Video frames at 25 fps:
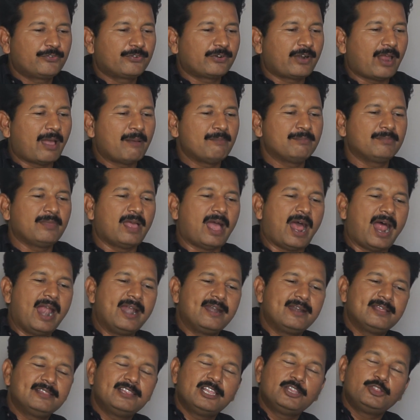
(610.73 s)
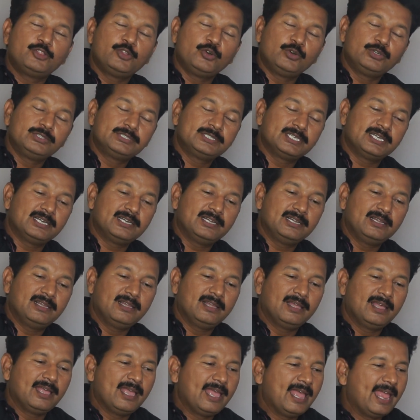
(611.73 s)
from under the dosa
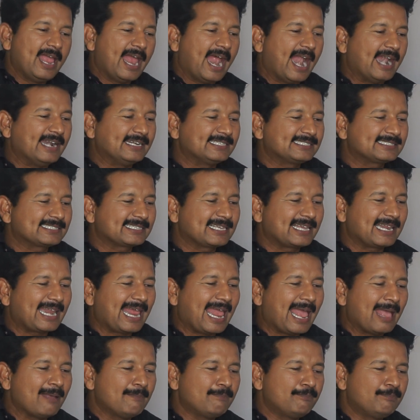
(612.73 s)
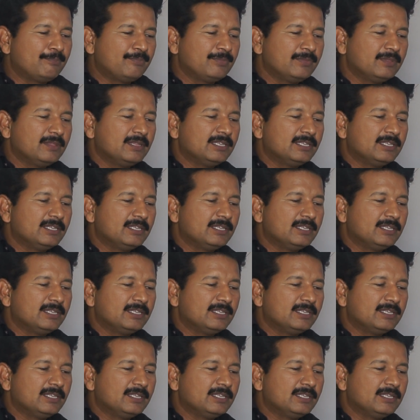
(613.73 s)
and scrap